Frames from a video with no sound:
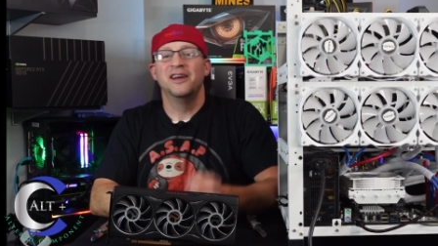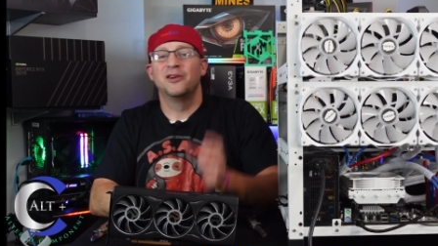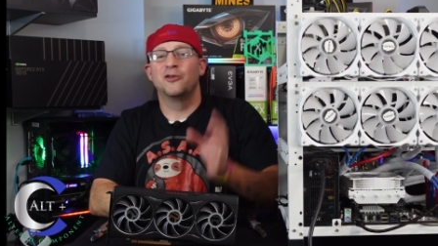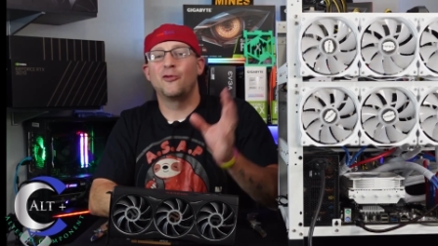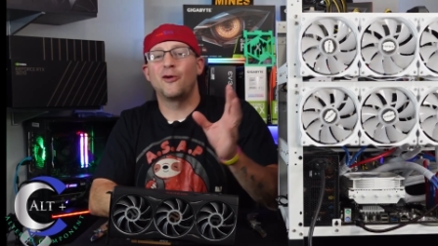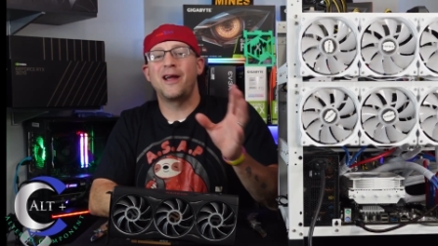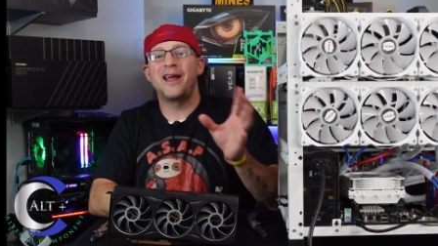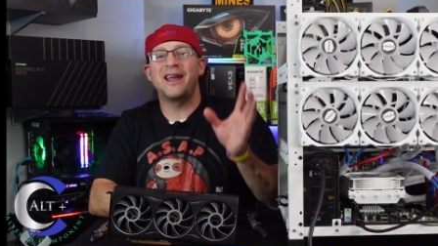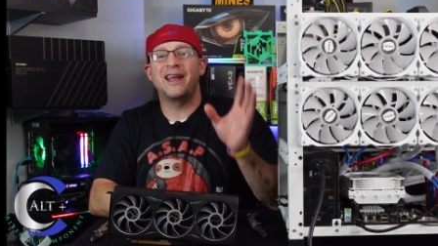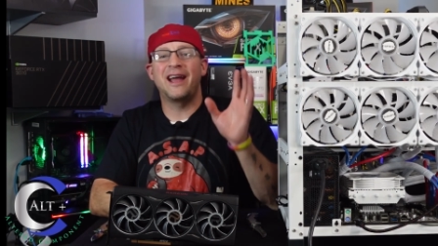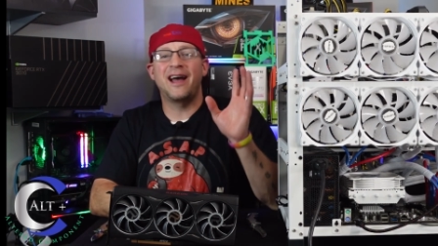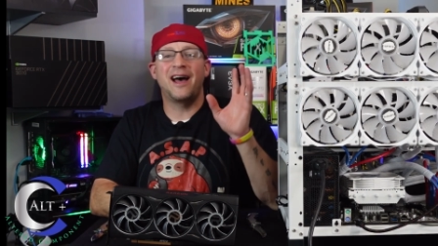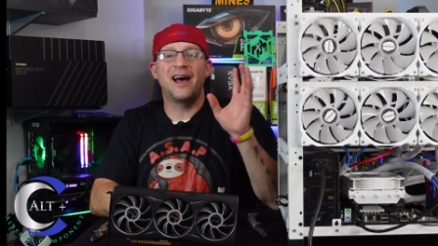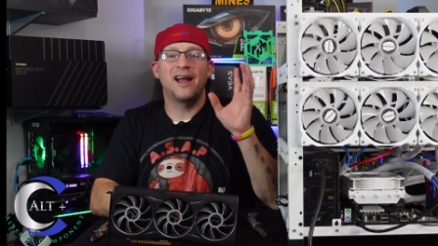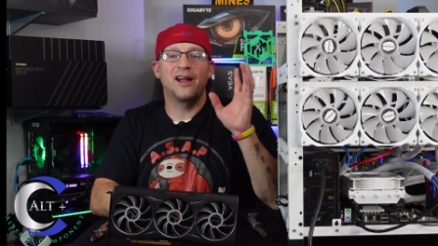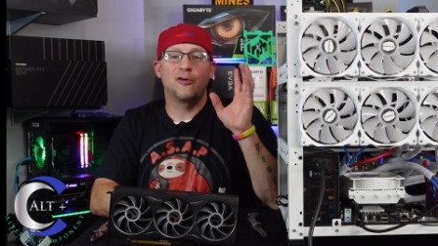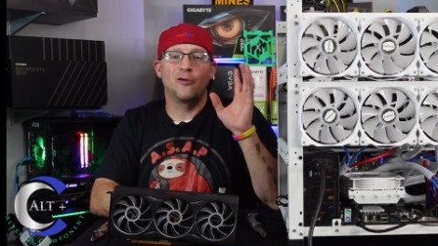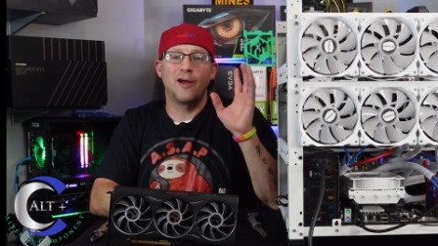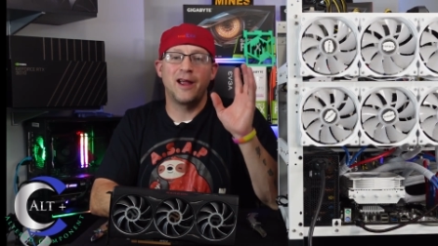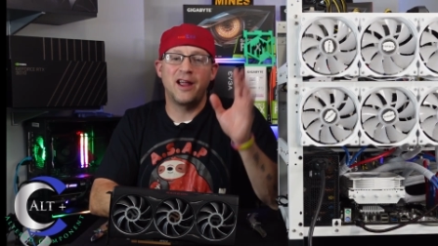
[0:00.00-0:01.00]
Great
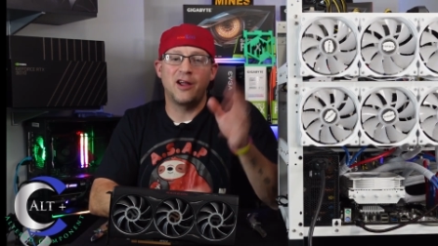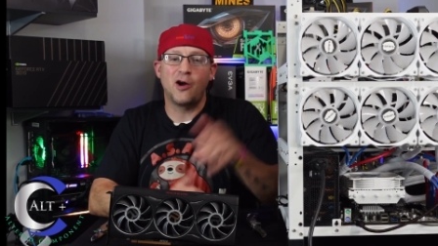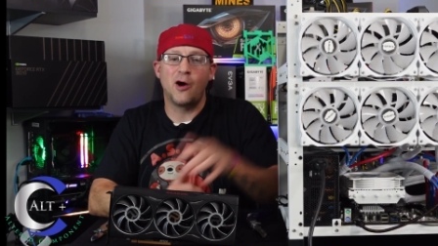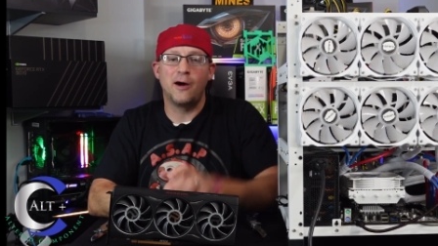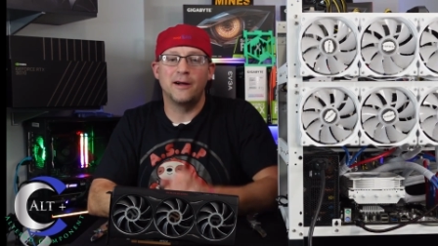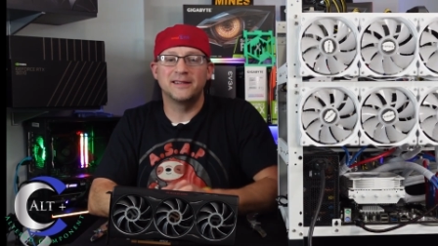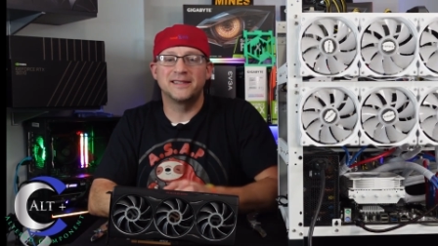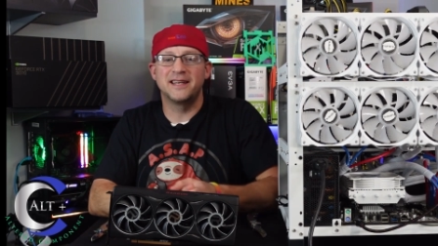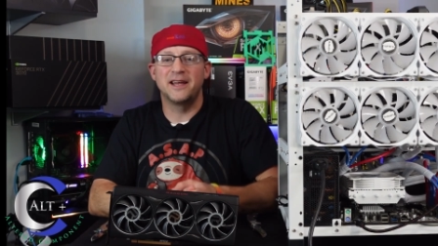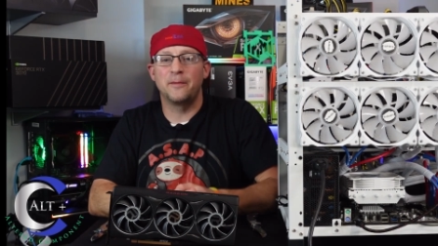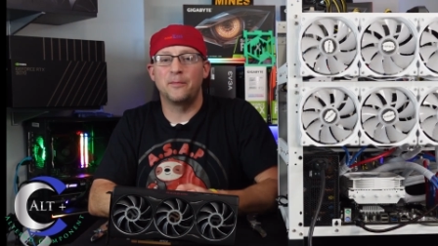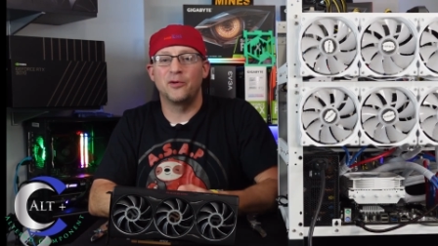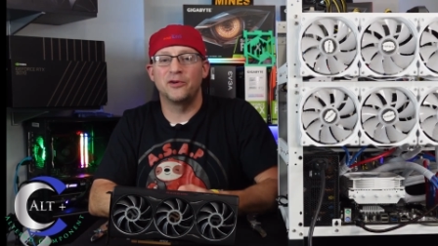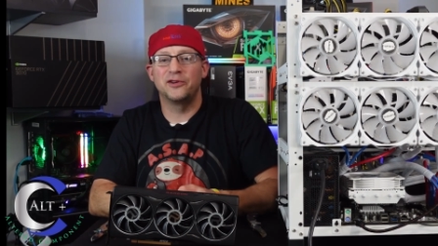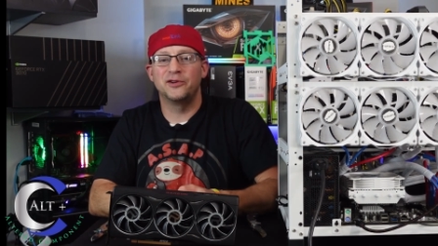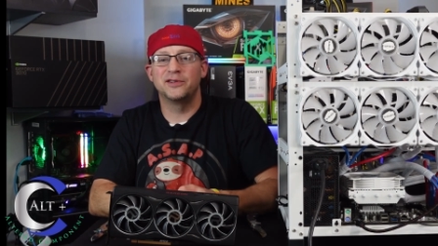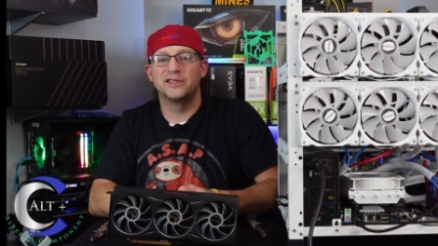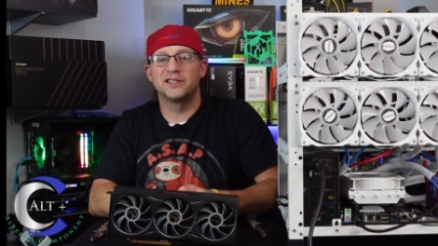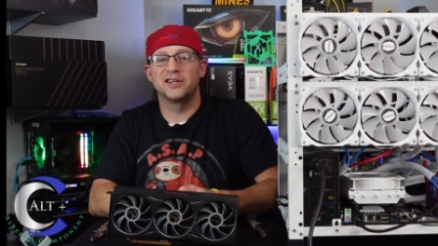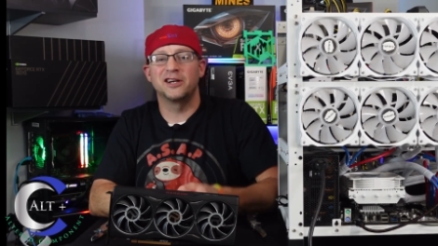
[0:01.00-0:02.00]
guy, great content
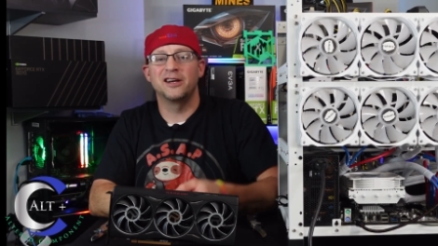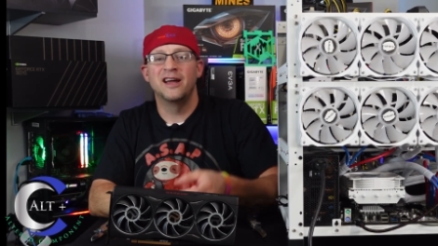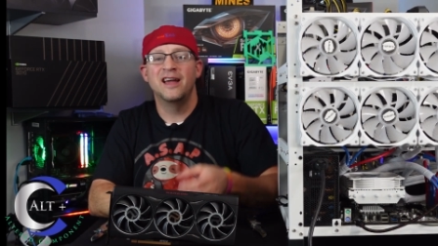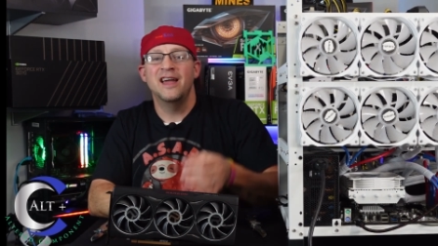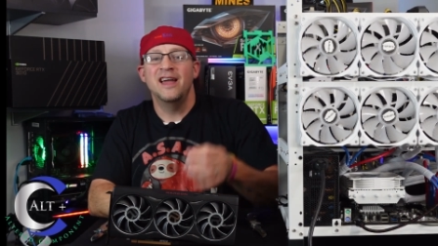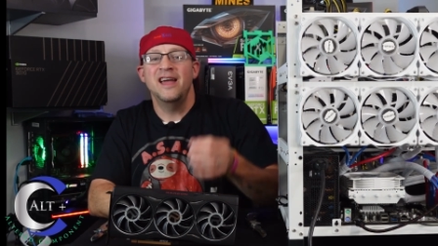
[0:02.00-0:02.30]
producer.